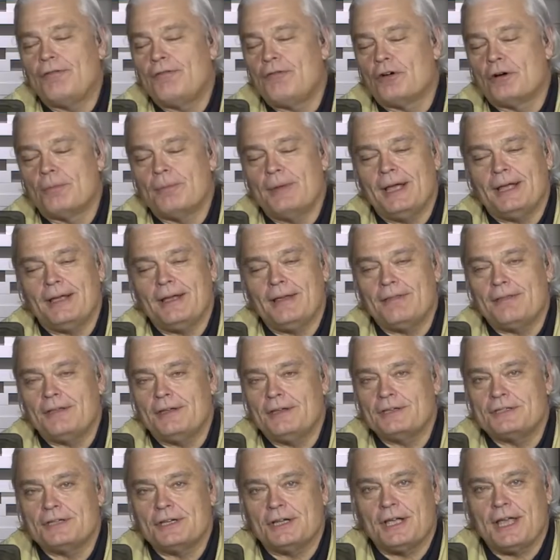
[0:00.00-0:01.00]
for making
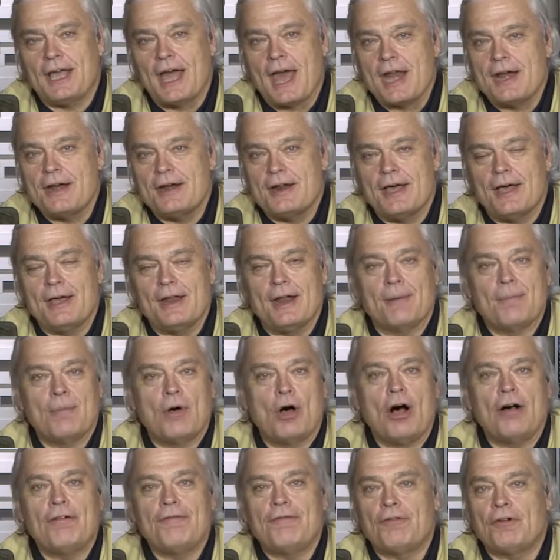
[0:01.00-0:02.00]
things in Canada and I'm
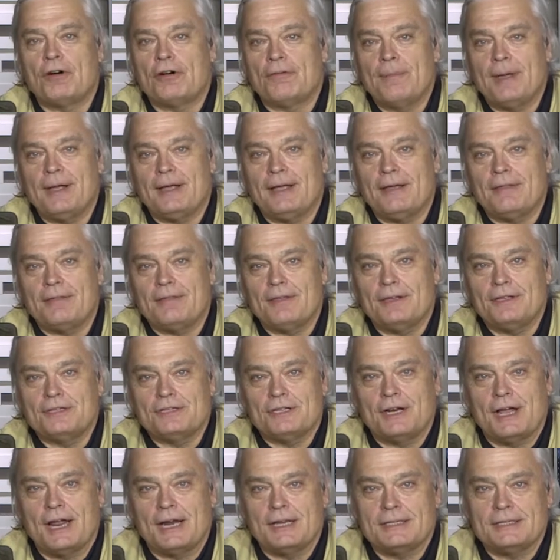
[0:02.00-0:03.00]
all for making things
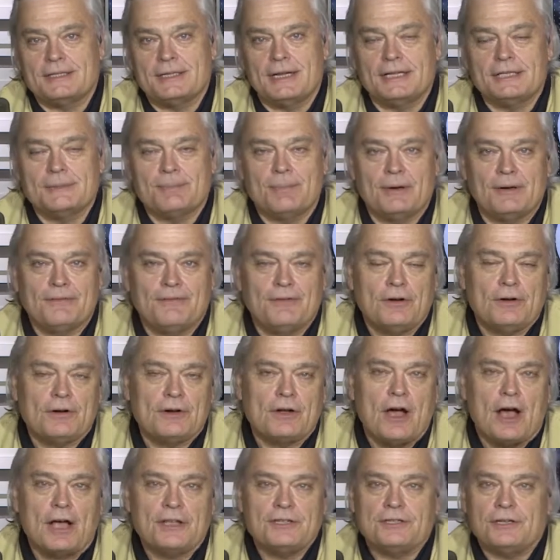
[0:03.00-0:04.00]
in the United States. But if your
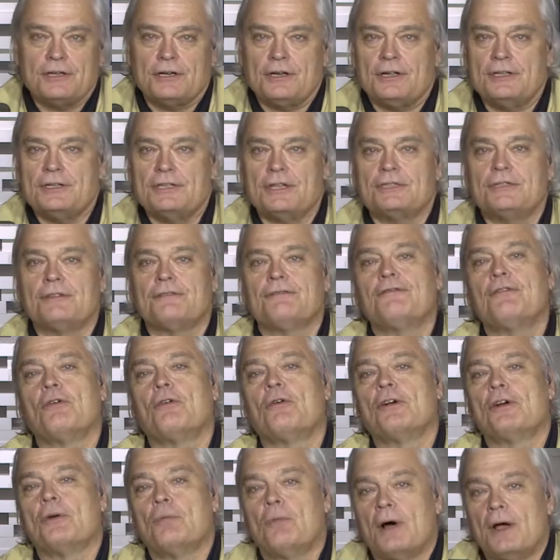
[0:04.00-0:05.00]
cost of goods isn't
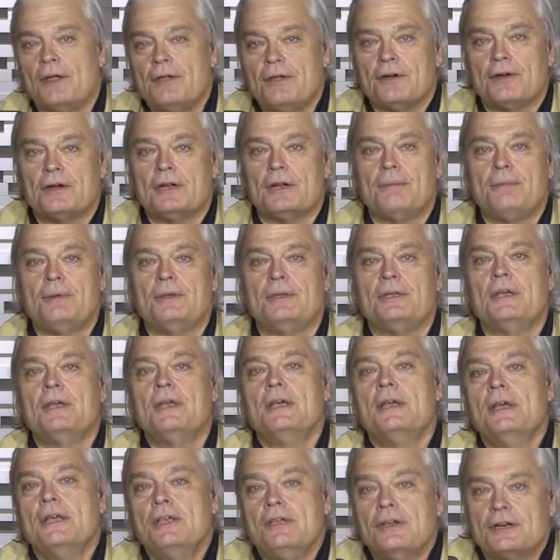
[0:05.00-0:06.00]
four to one, you're gonna be
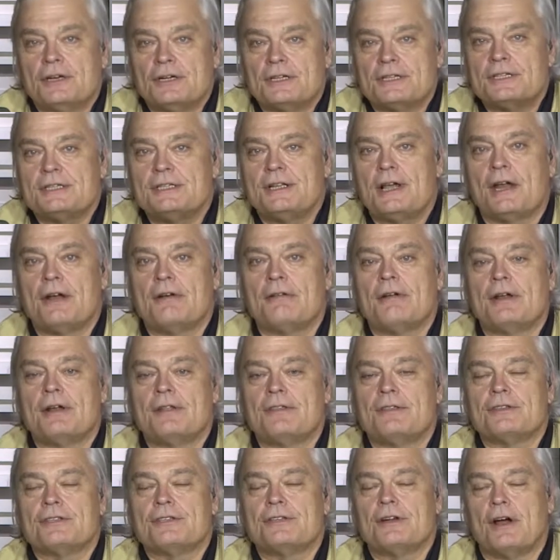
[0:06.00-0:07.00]
you're gonna stutter out
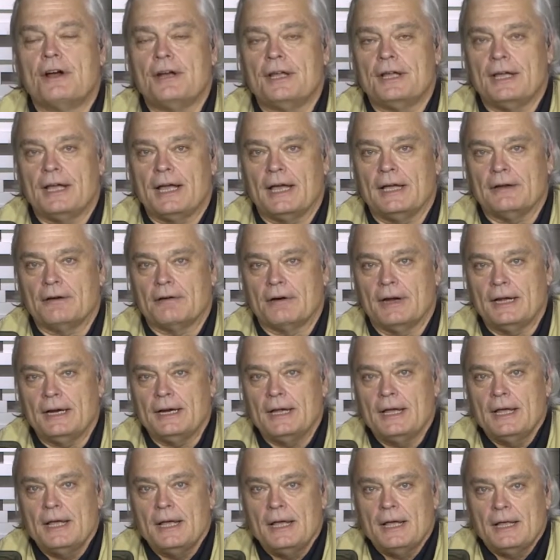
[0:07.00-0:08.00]
of the starting gate, right?
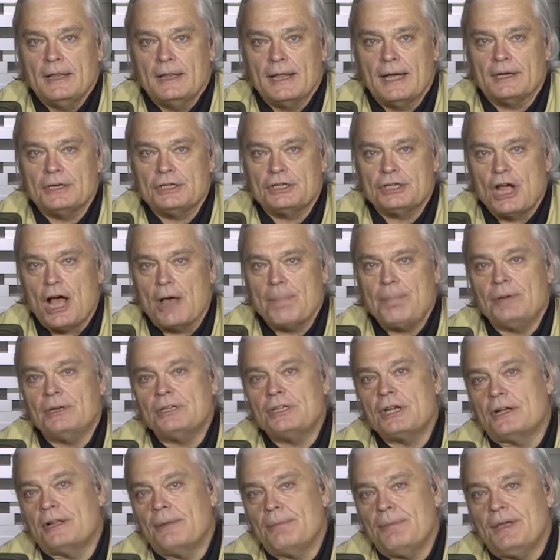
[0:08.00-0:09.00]
Like a shopping
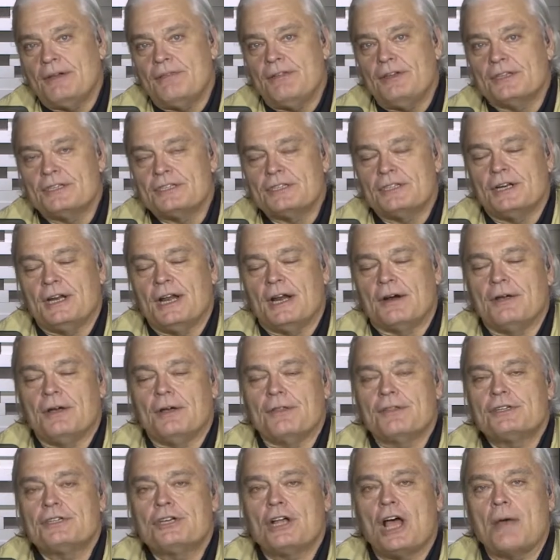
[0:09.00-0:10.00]
channel, let me give you a
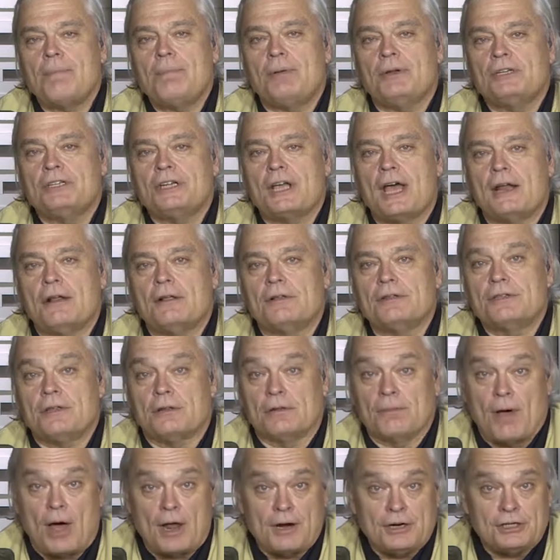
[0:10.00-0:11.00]
scenario. The shopping channels, a
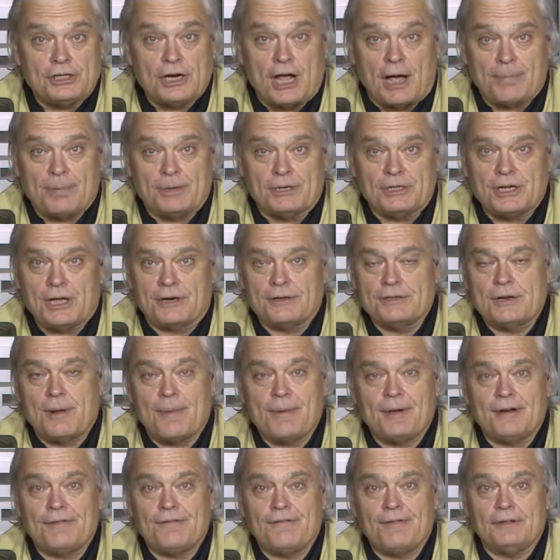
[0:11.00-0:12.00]
lot of shopping channels, and
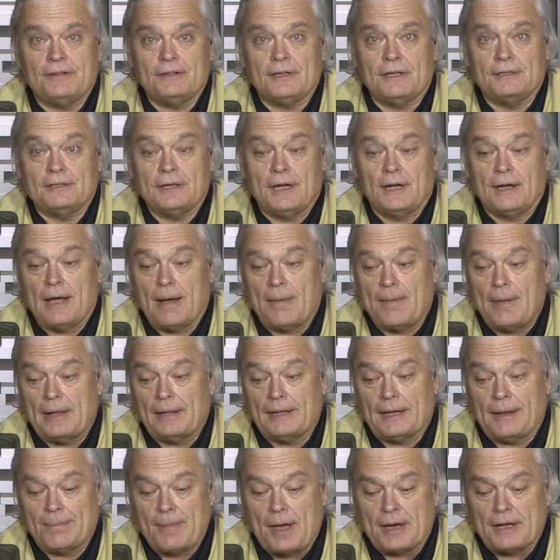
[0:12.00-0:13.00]
I'm gonna think uh, uh,
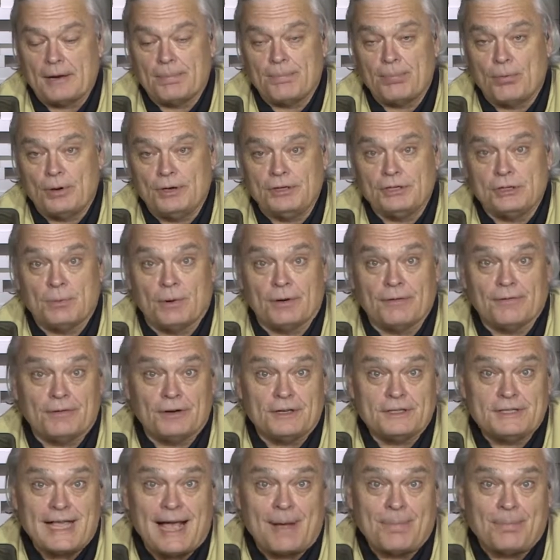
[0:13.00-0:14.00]
like I'm not gonna point to one. For
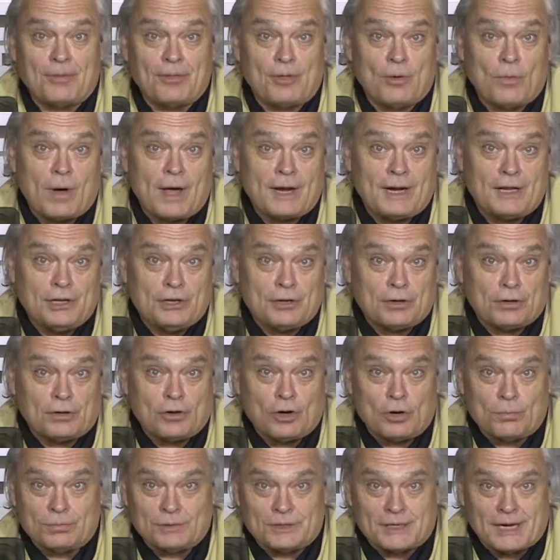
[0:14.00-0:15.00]
example, the one in your
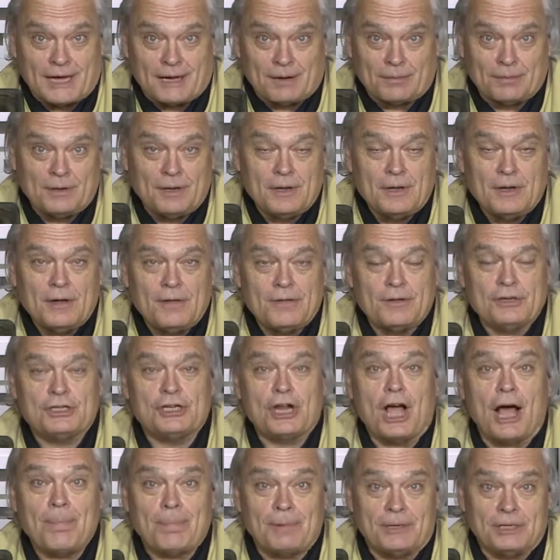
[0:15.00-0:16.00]
hometown, the
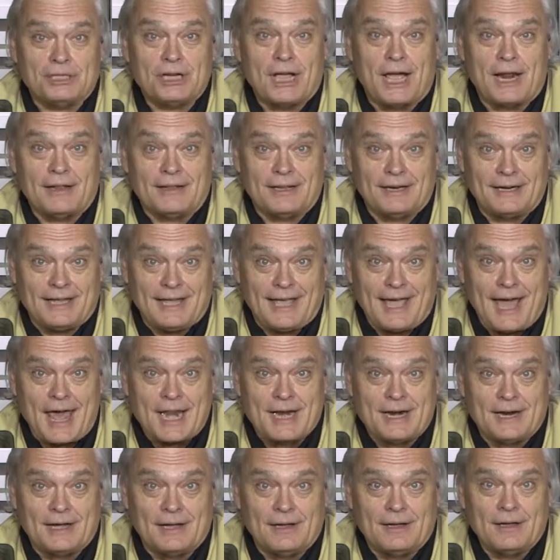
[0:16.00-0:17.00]
shopping channel in
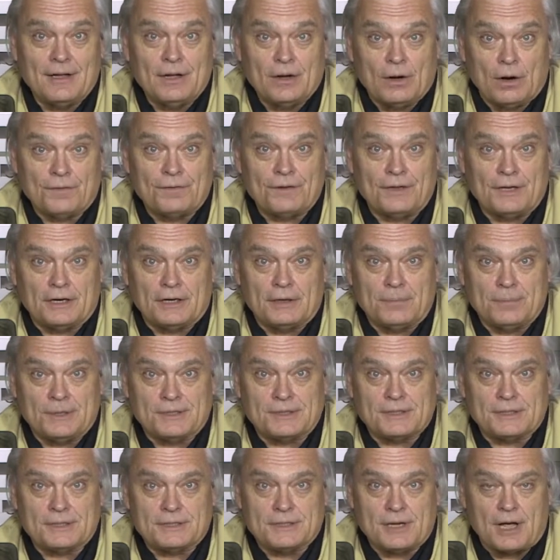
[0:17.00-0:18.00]
Canada, over there in
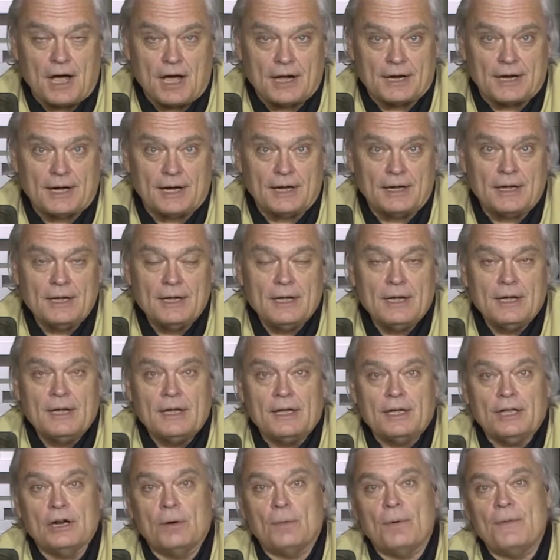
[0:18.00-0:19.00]
Mississauga,
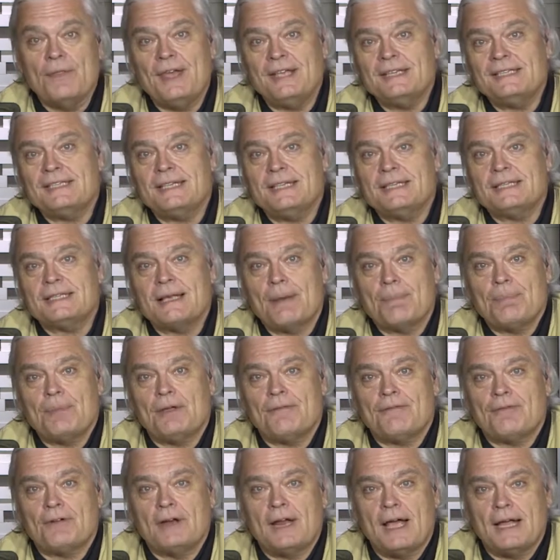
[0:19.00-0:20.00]
you know, when they see
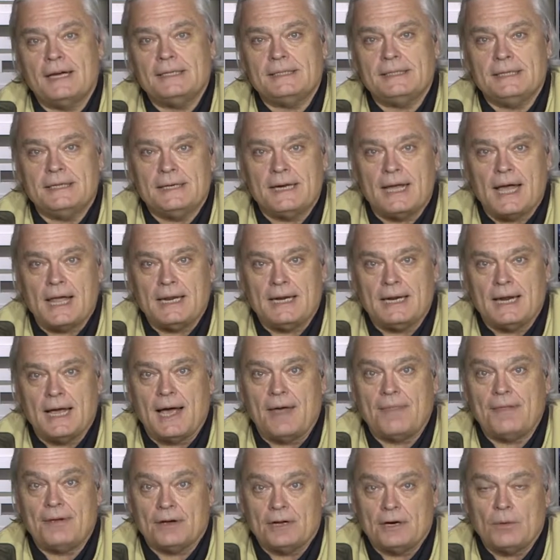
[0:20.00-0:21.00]
something for
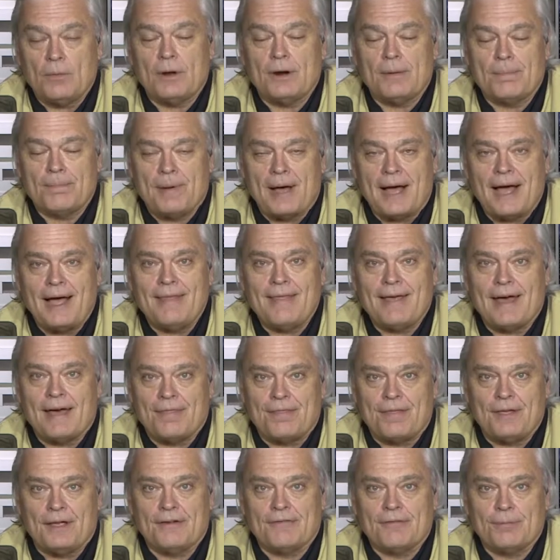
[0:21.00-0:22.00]
19.99, they're gonna want to buy
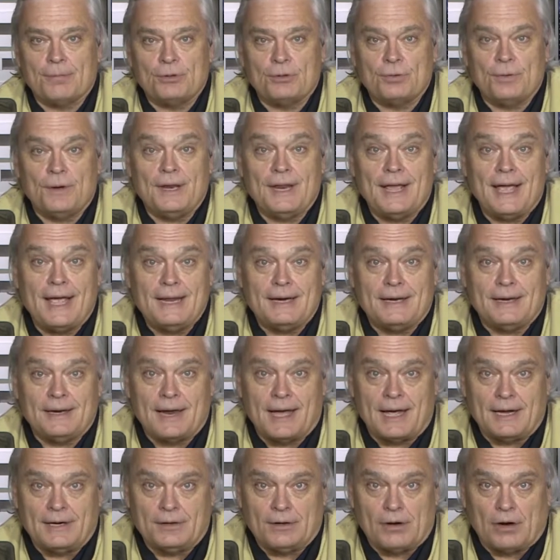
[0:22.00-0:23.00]
that thing for between eight and
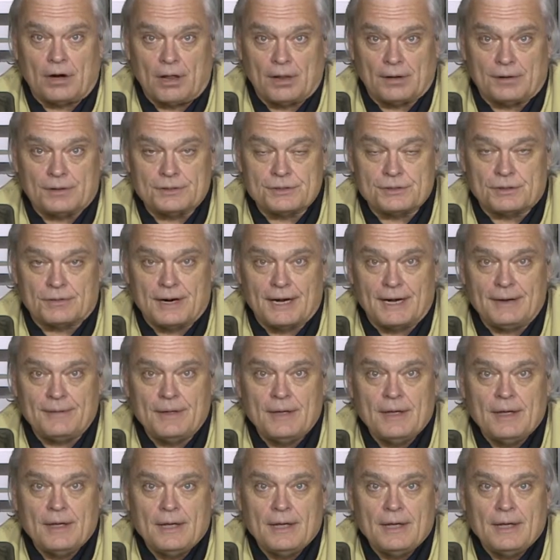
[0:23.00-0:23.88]
Nine all right? right.